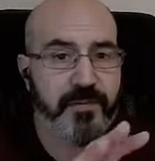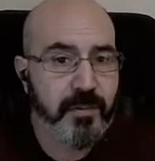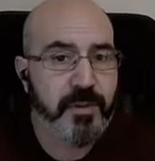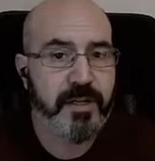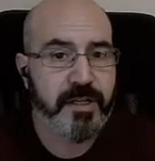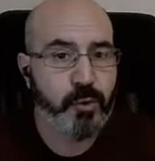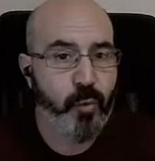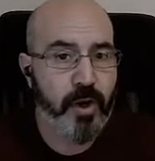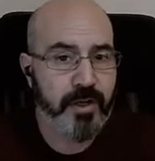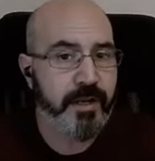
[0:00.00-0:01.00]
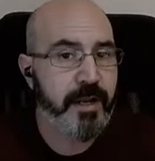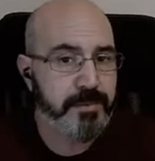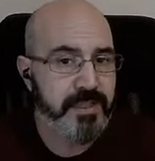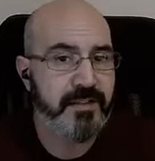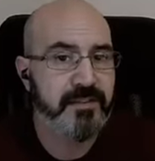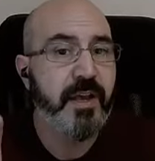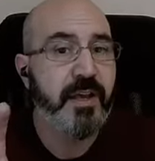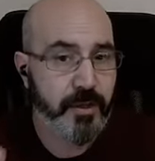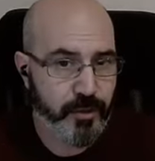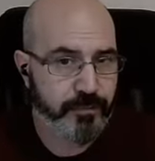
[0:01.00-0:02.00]
similarly to what an app does
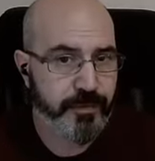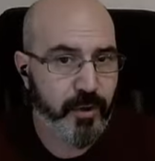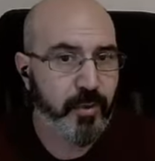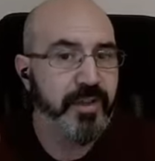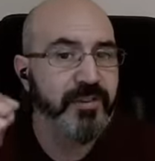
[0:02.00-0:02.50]
in your phone.